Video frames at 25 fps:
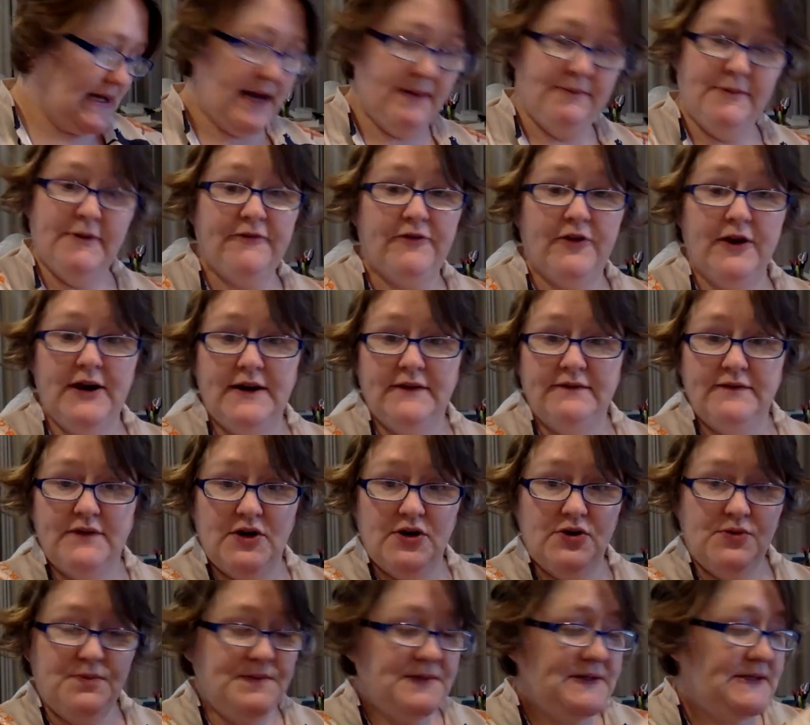I'm afraid of
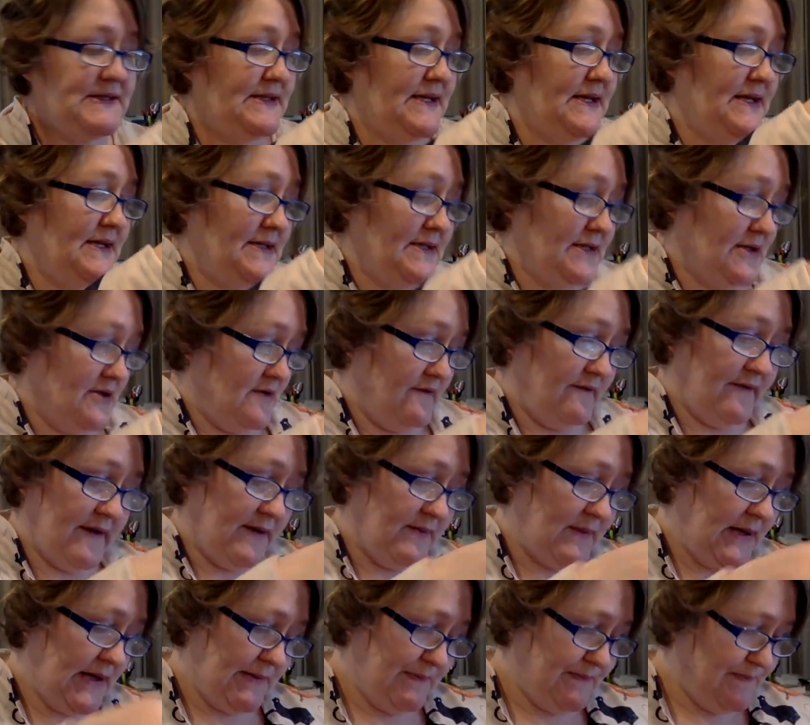gnomes. They terrify
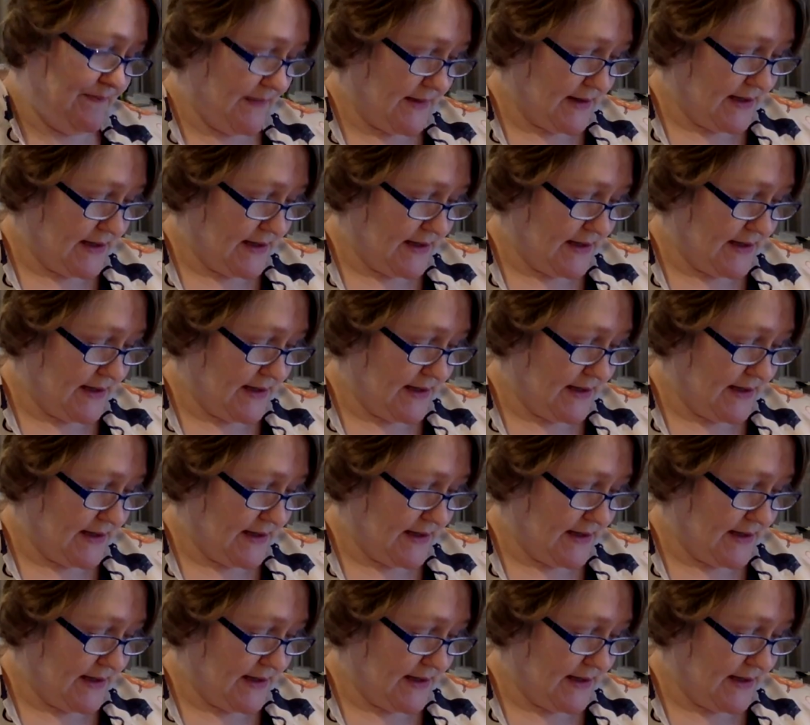me.